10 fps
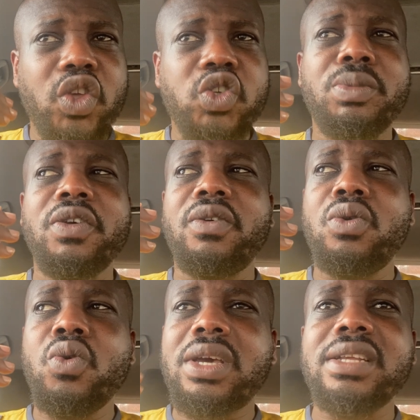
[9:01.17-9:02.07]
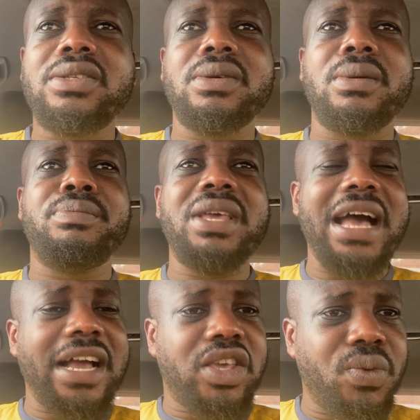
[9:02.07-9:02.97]
you should be looking to be
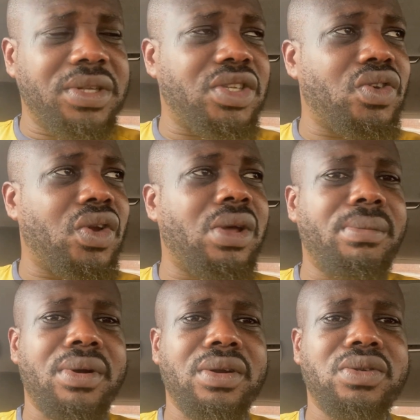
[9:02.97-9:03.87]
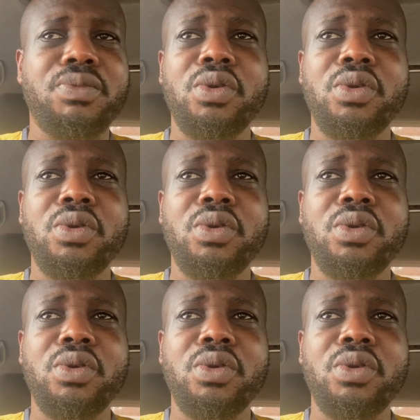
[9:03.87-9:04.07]
accurate in your number, to be